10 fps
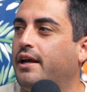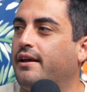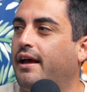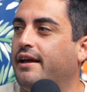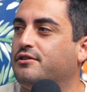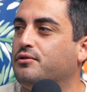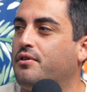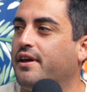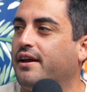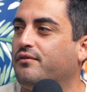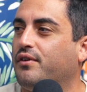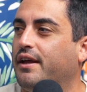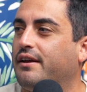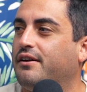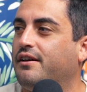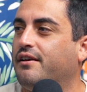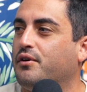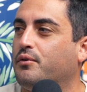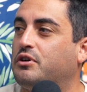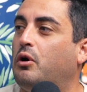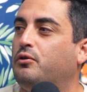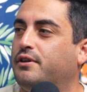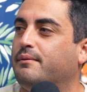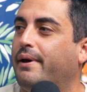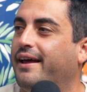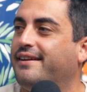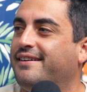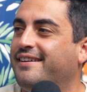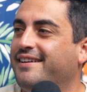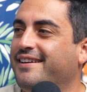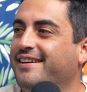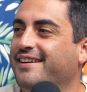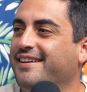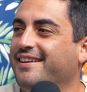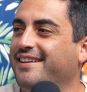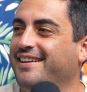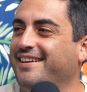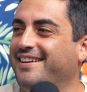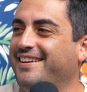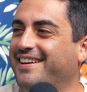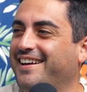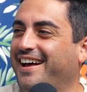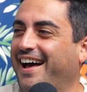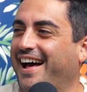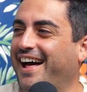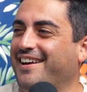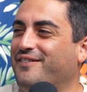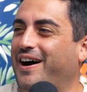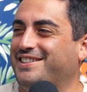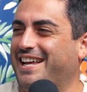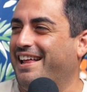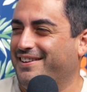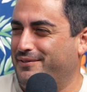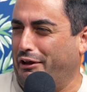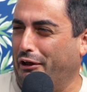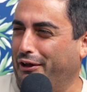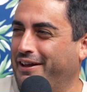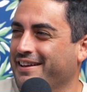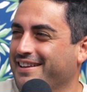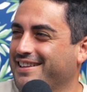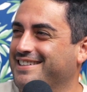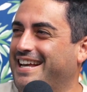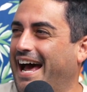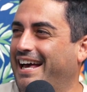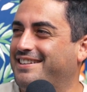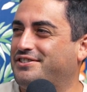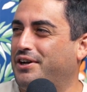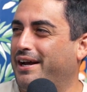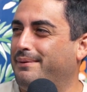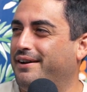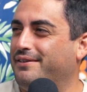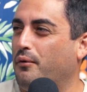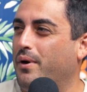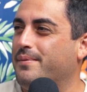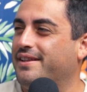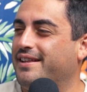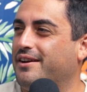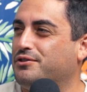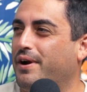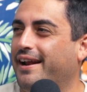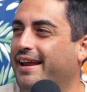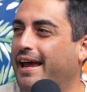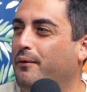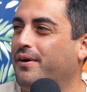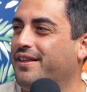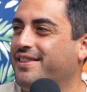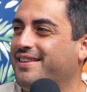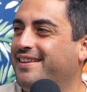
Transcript: I do think of like if there was Golden Men. I watch, they'd be like, these guys talking about the women that they're trying to get with.